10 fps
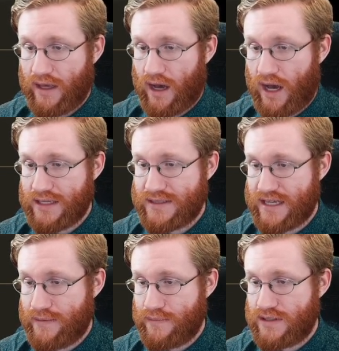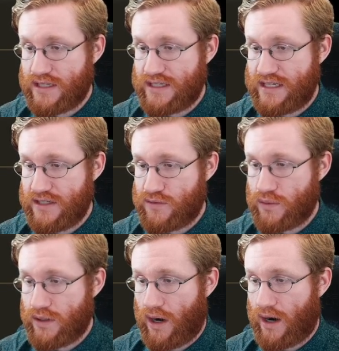caused him to
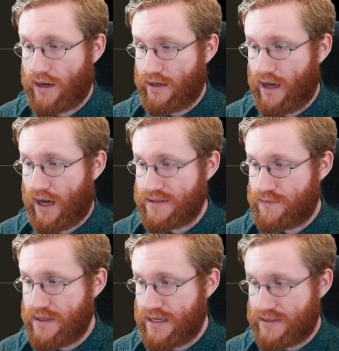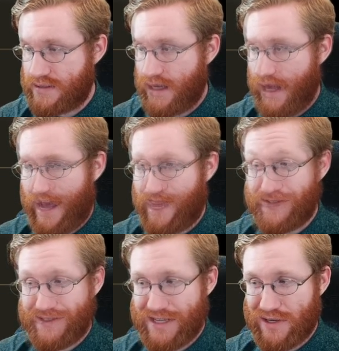disregard God's peace, and
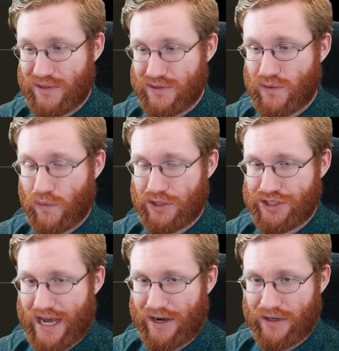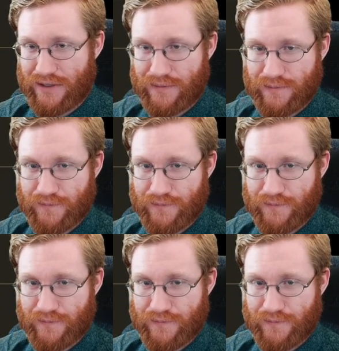the seals were shattered.